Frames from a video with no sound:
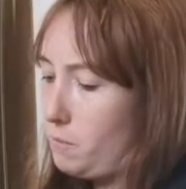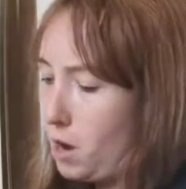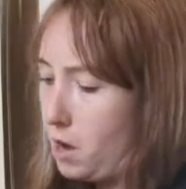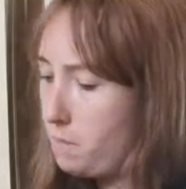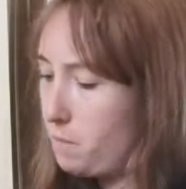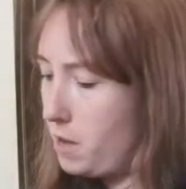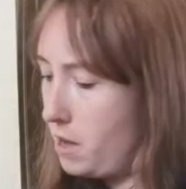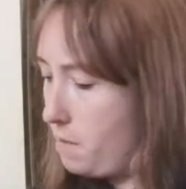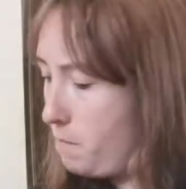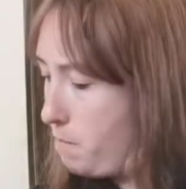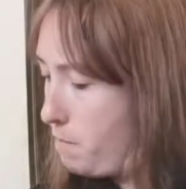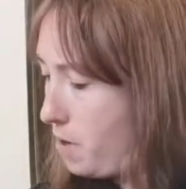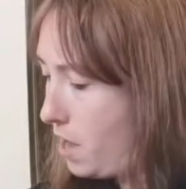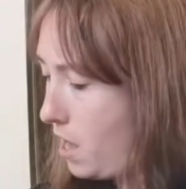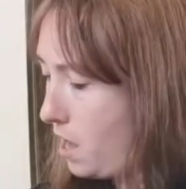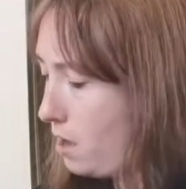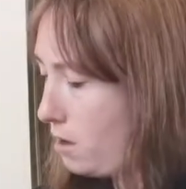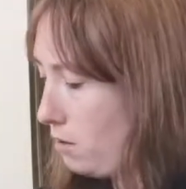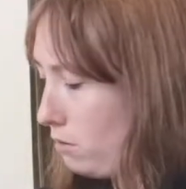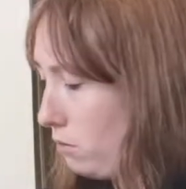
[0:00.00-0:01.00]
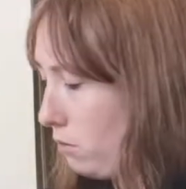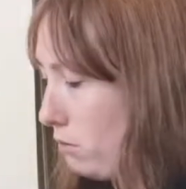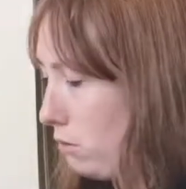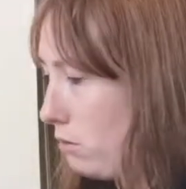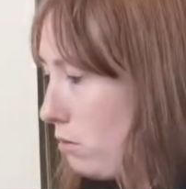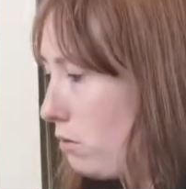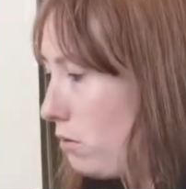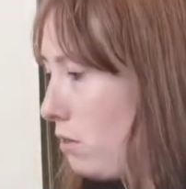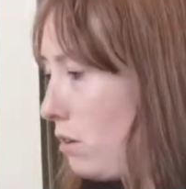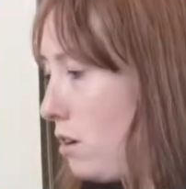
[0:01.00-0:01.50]
that might be a bit
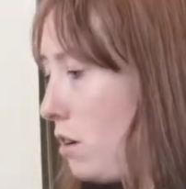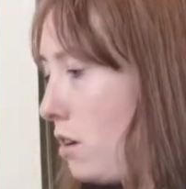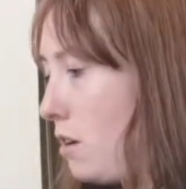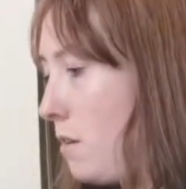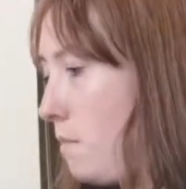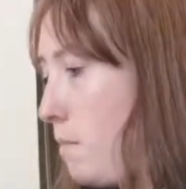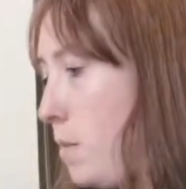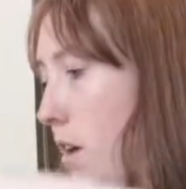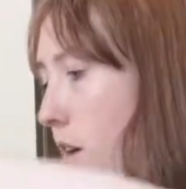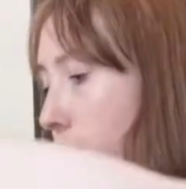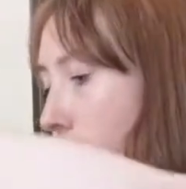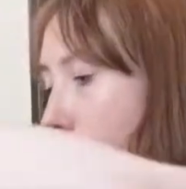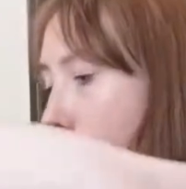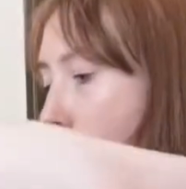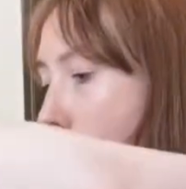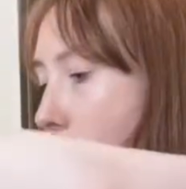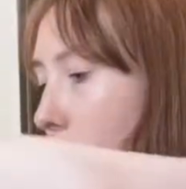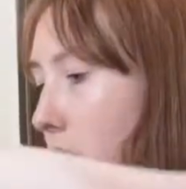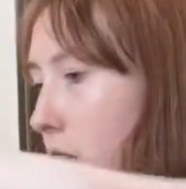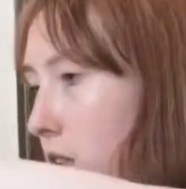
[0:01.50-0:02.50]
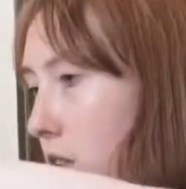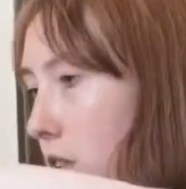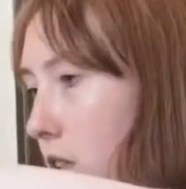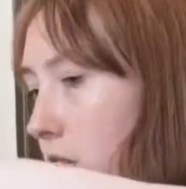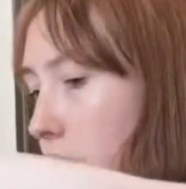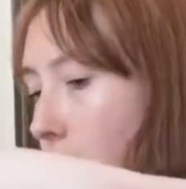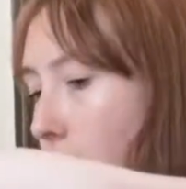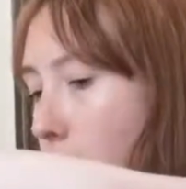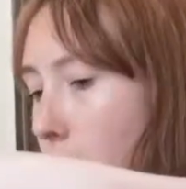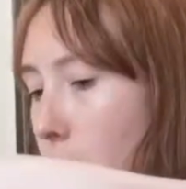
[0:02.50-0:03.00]
of a harder
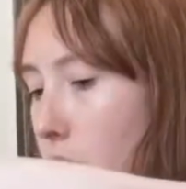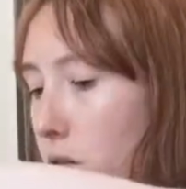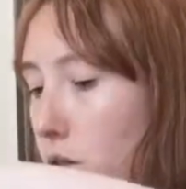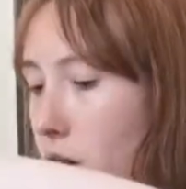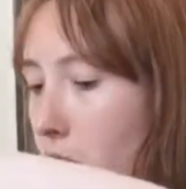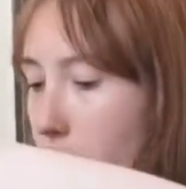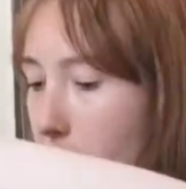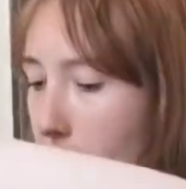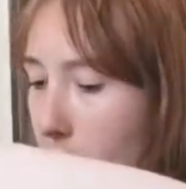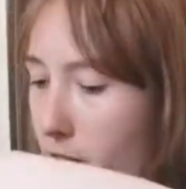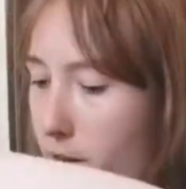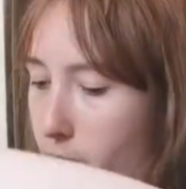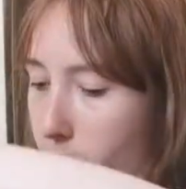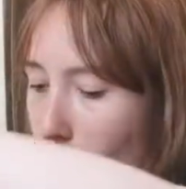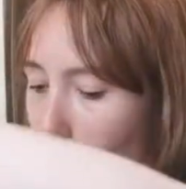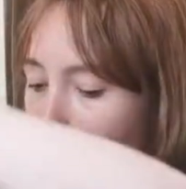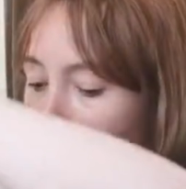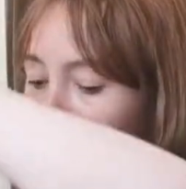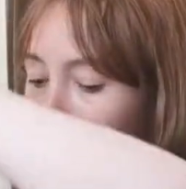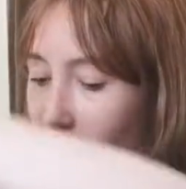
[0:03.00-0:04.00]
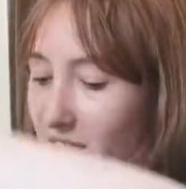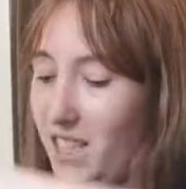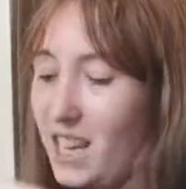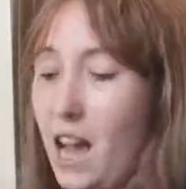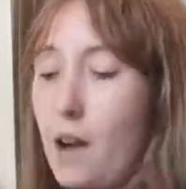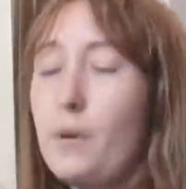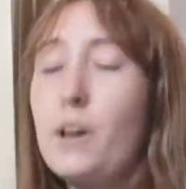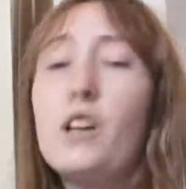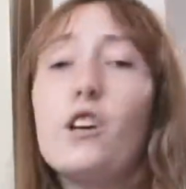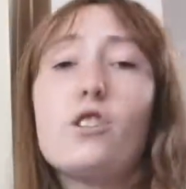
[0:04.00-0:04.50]
sell. I'll have to
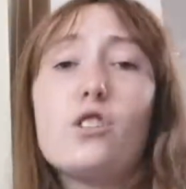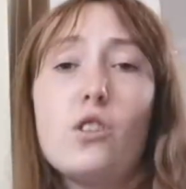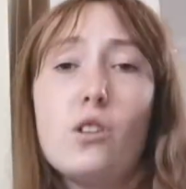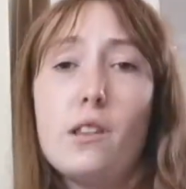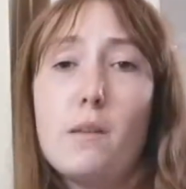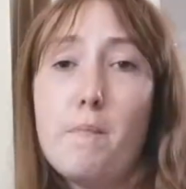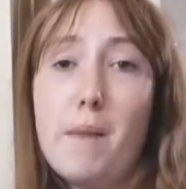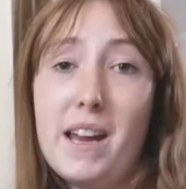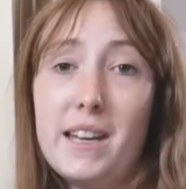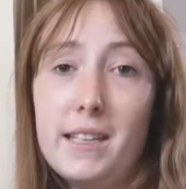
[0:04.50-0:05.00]
see how it looks on the